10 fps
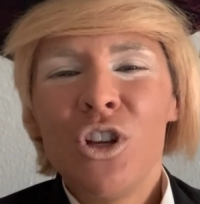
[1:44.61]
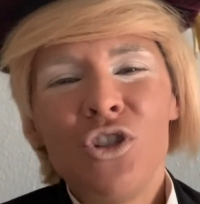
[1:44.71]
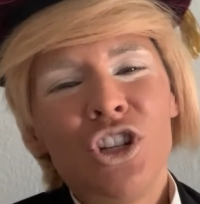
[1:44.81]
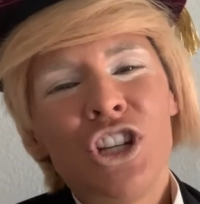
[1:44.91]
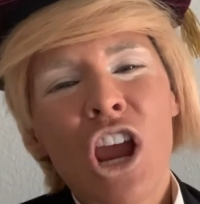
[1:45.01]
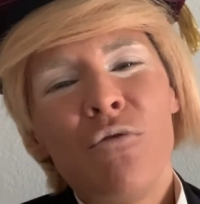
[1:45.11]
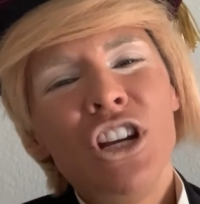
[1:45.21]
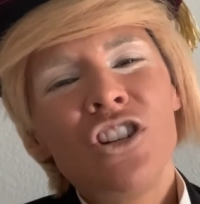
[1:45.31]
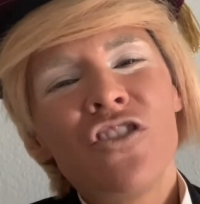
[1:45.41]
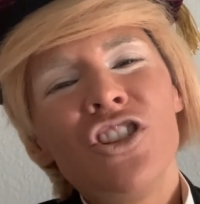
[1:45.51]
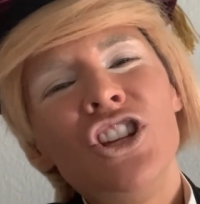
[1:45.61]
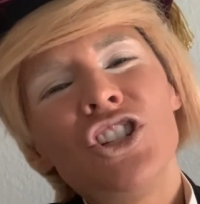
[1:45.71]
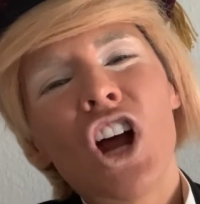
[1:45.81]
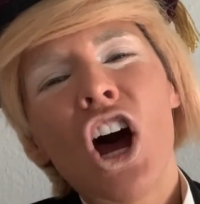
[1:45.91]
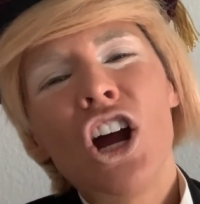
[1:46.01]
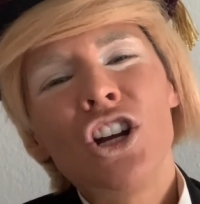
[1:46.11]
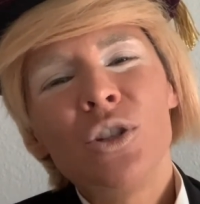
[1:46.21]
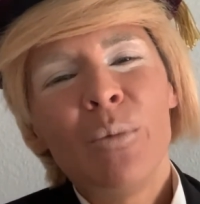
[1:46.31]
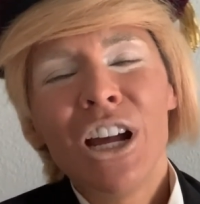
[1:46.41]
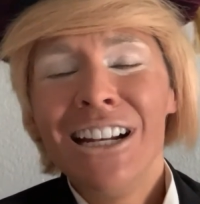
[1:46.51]
used to say, reach for the
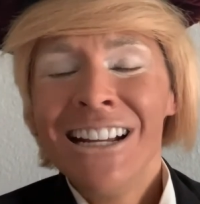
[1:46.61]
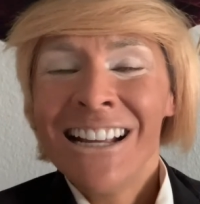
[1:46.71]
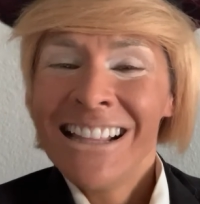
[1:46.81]
stars, but